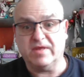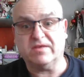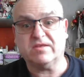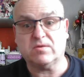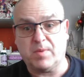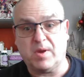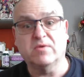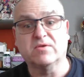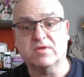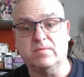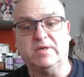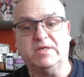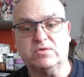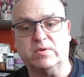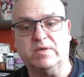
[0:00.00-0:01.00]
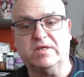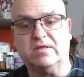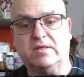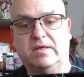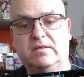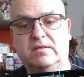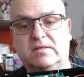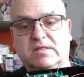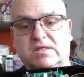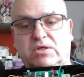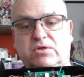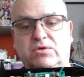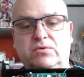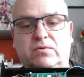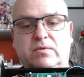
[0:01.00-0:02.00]
supposed to be twisted
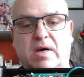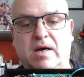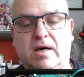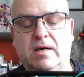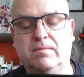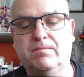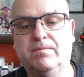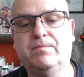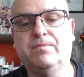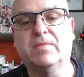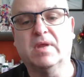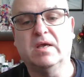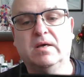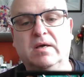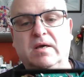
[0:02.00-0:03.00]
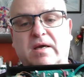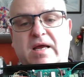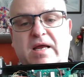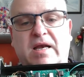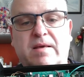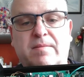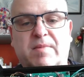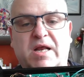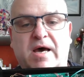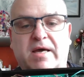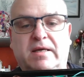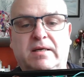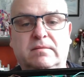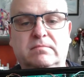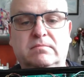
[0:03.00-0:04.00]
to
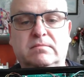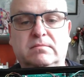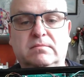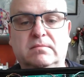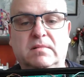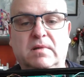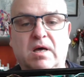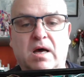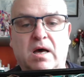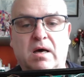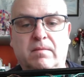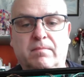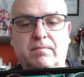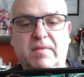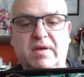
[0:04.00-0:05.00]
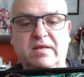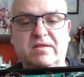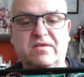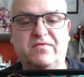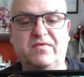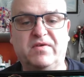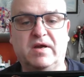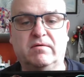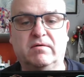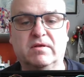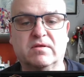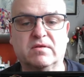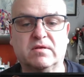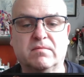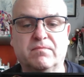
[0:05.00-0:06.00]
eliminate
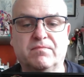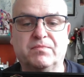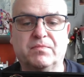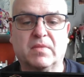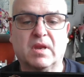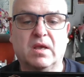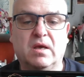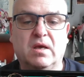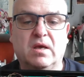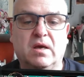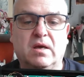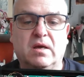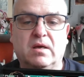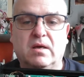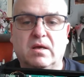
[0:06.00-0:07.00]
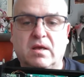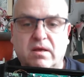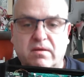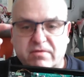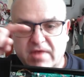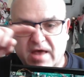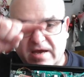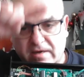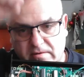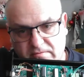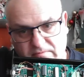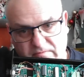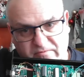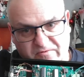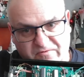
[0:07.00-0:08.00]
interference. That
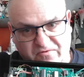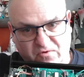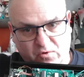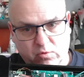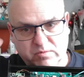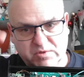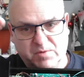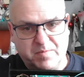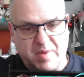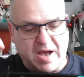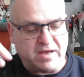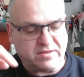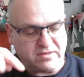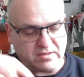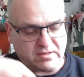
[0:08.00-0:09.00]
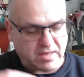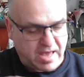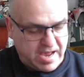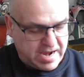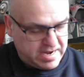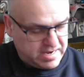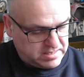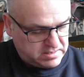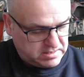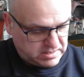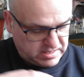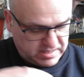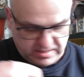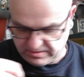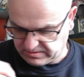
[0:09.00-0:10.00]
forms a bus, and
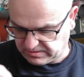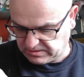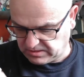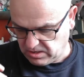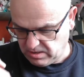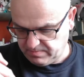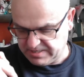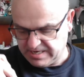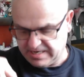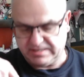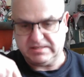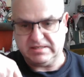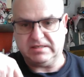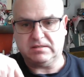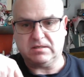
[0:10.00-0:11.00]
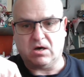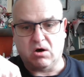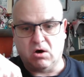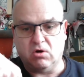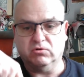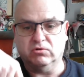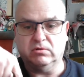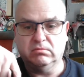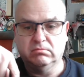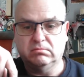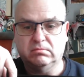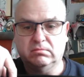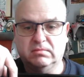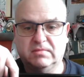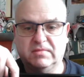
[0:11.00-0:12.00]
it's terminated on
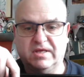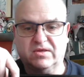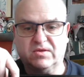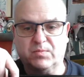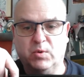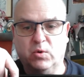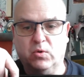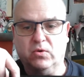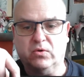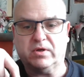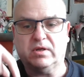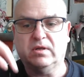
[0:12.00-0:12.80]
this board,